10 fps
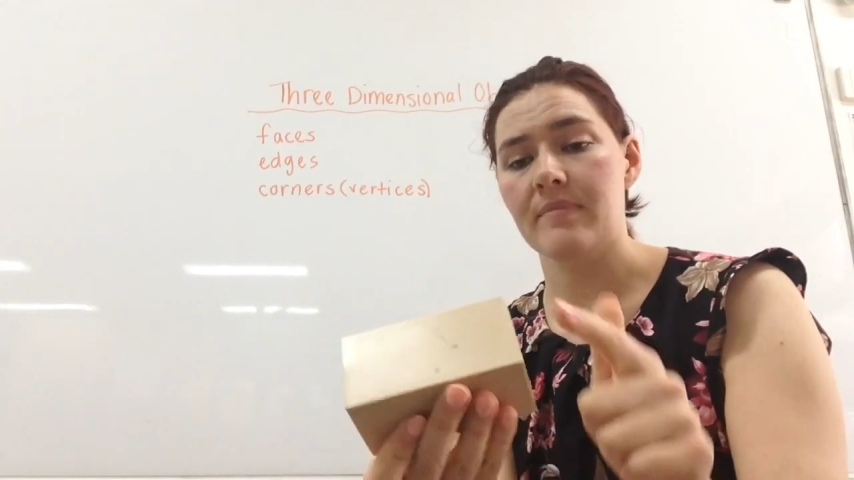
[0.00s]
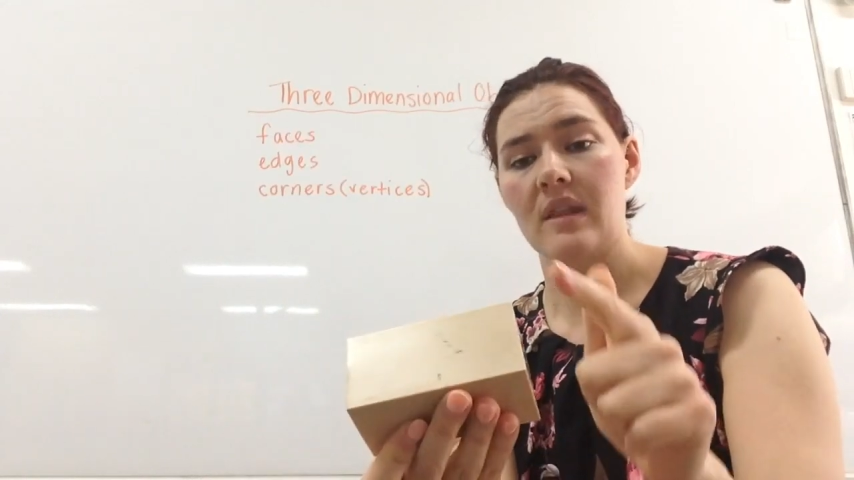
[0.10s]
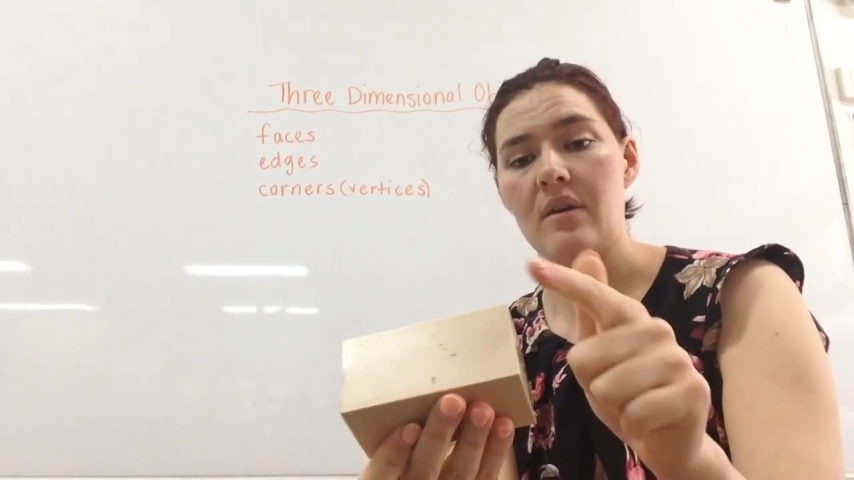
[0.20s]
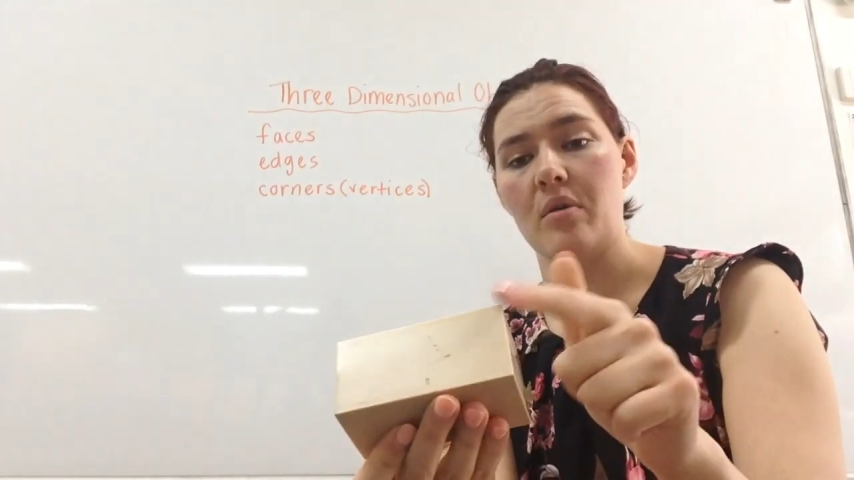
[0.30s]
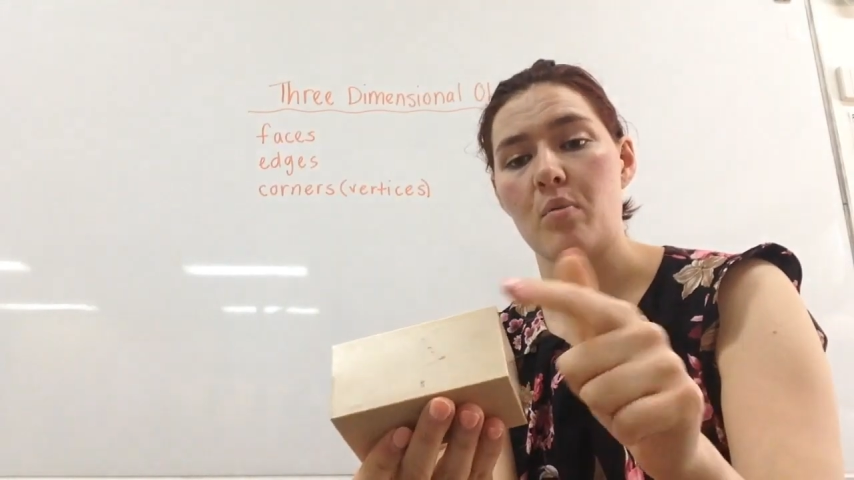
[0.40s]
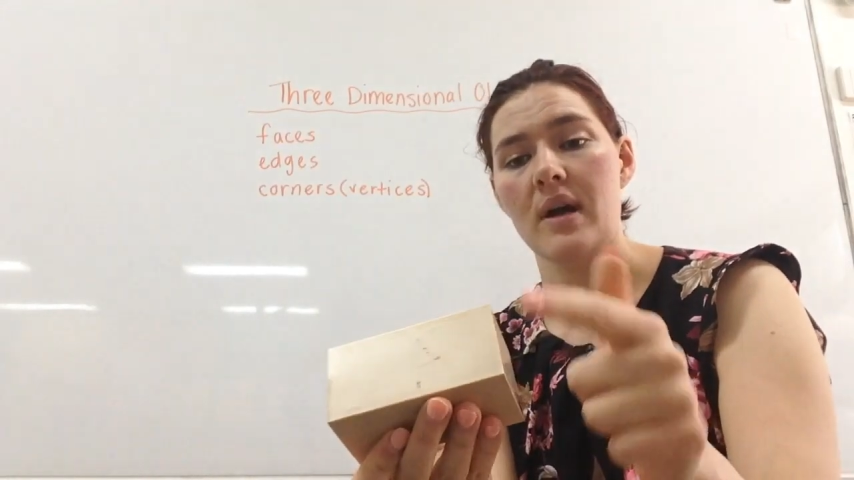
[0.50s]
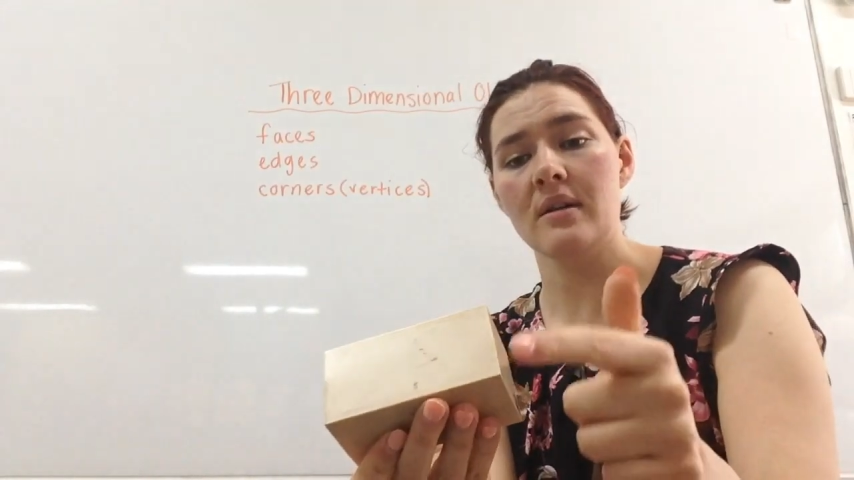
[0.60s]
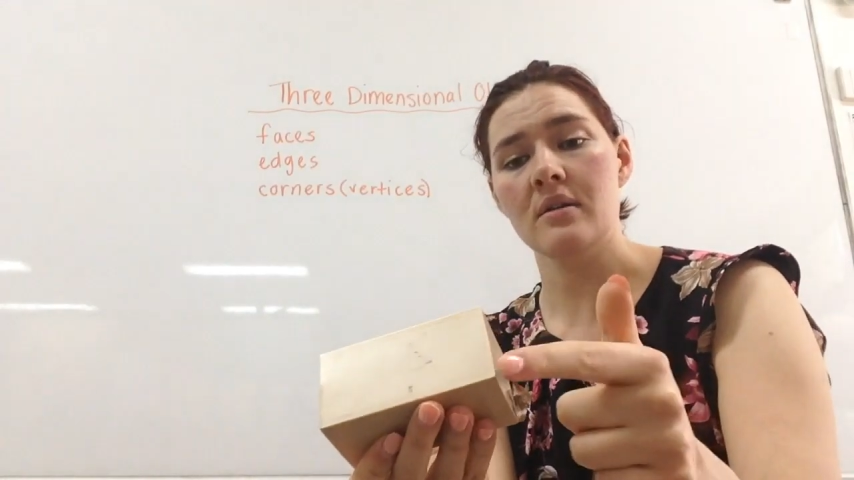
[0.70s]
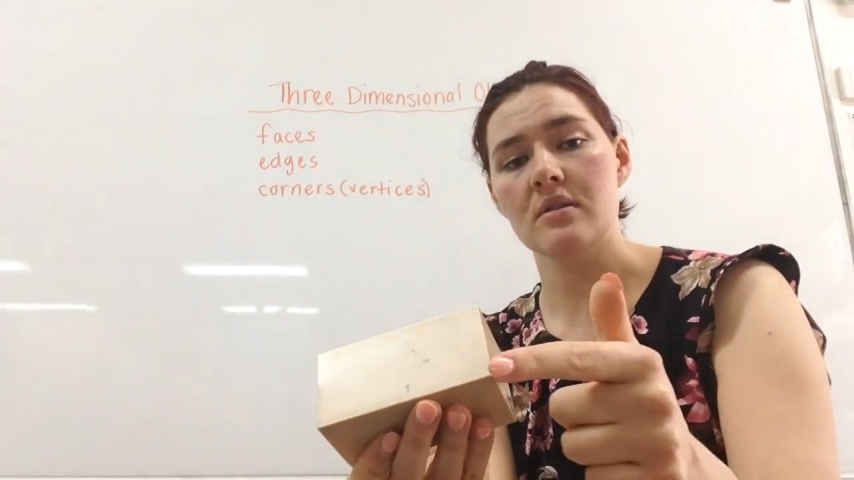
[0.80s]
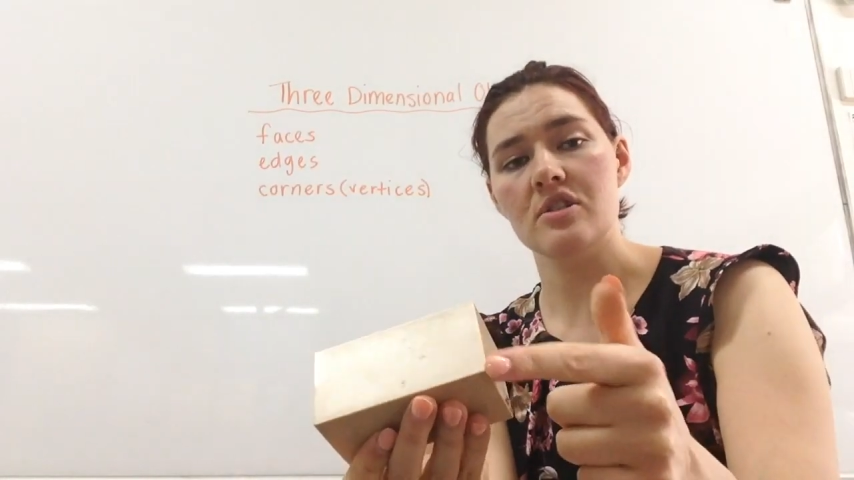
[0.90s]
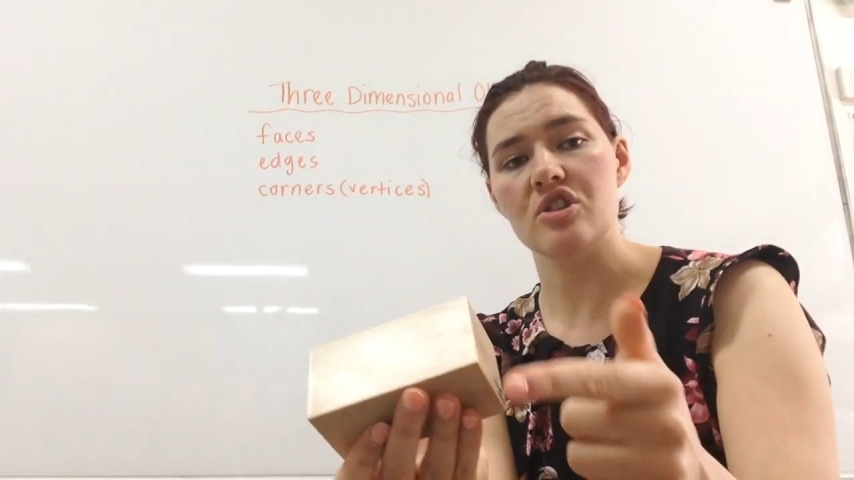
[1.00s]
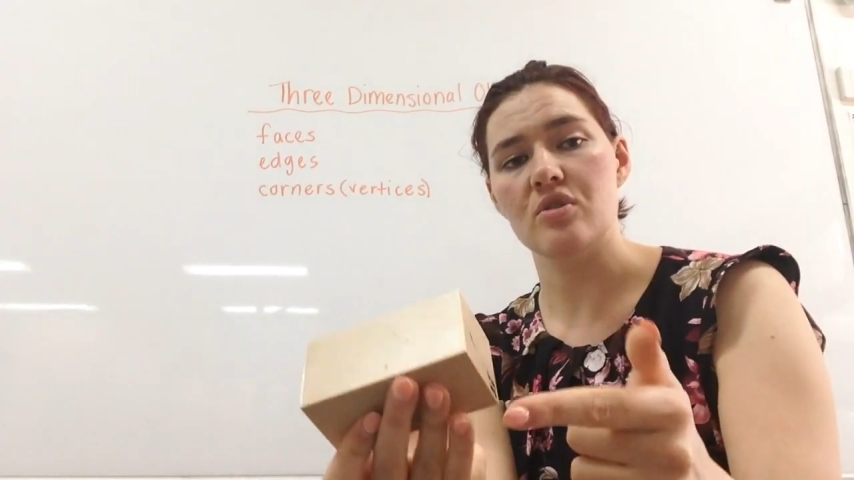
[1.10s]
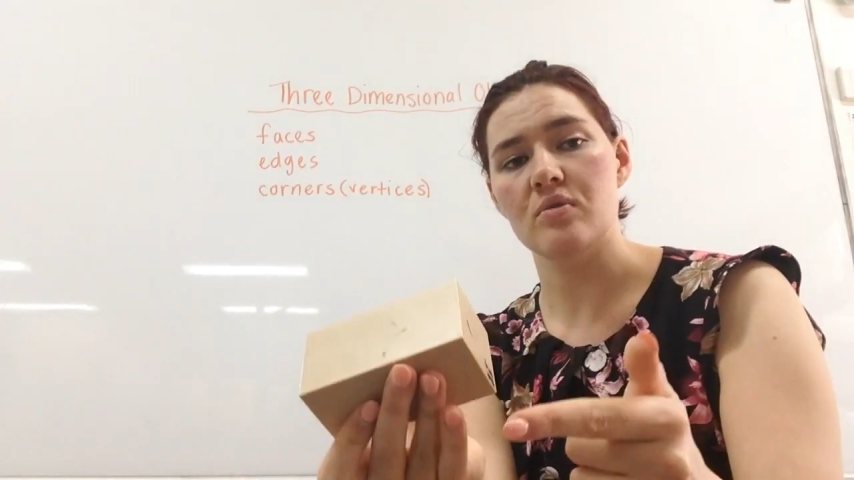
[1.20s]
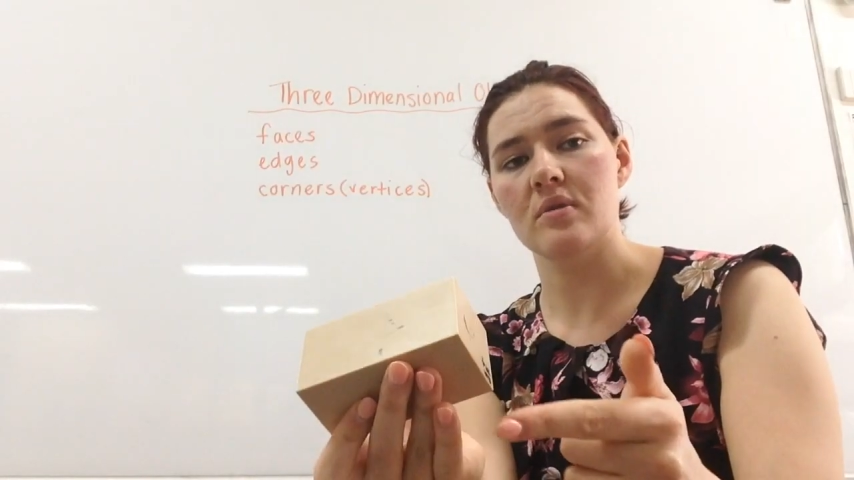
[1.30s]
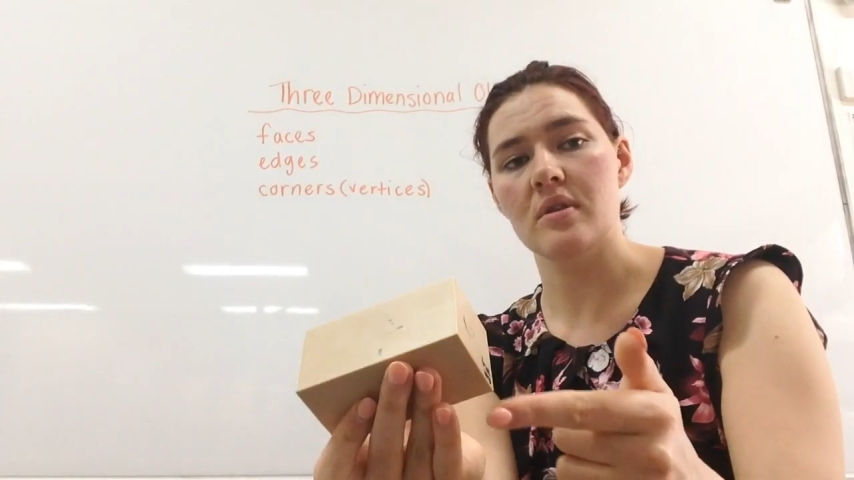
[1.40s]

There are 1, 2,